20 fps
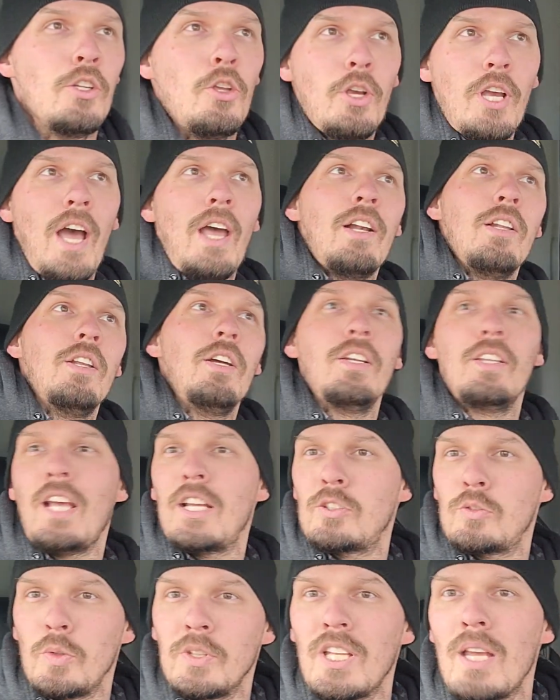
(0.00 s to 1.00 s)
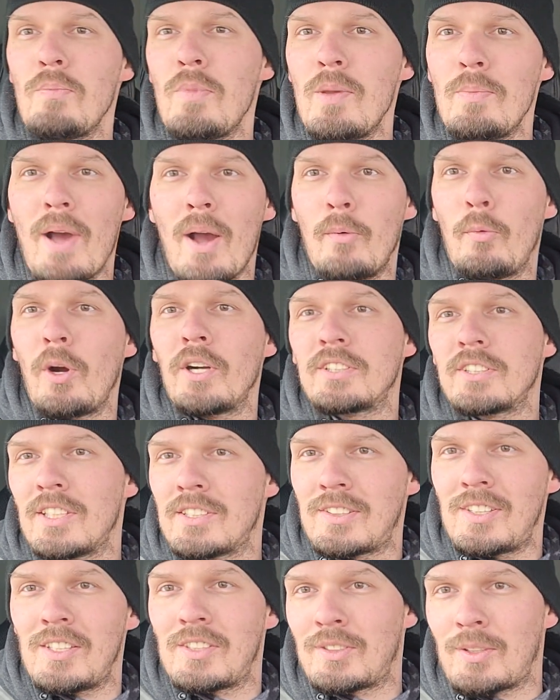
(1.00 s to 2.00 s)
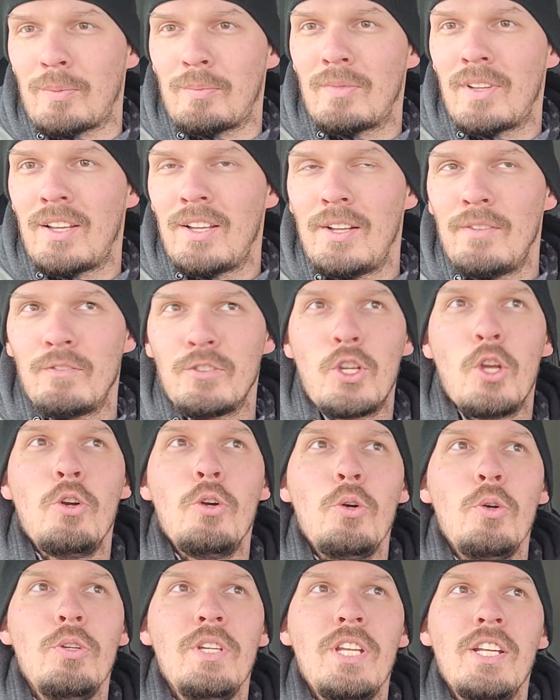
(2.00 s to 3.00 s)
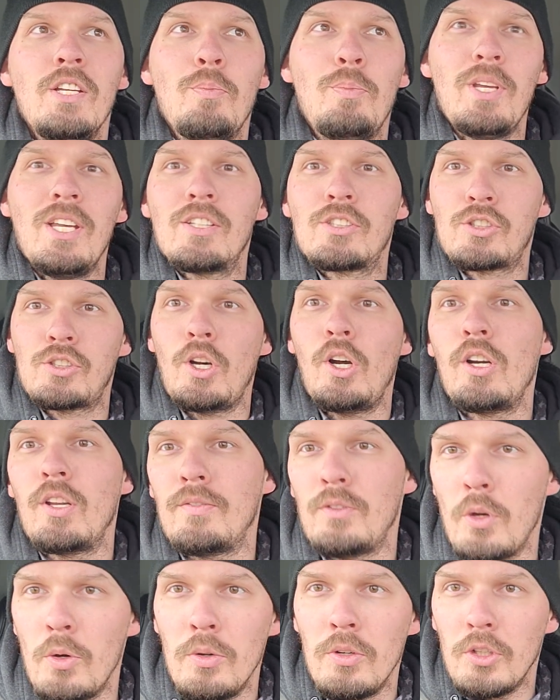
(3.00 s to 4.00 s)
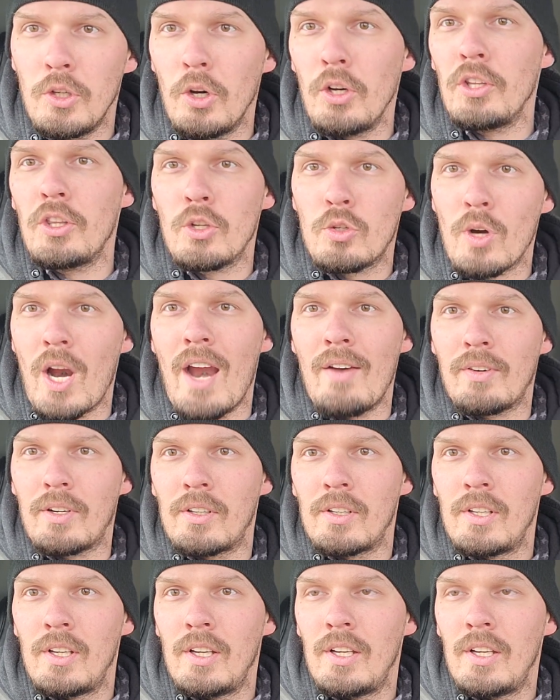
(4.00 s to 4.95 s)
You gotta learn. That's what they mean by work the system. You need to be assertive. You're the driver.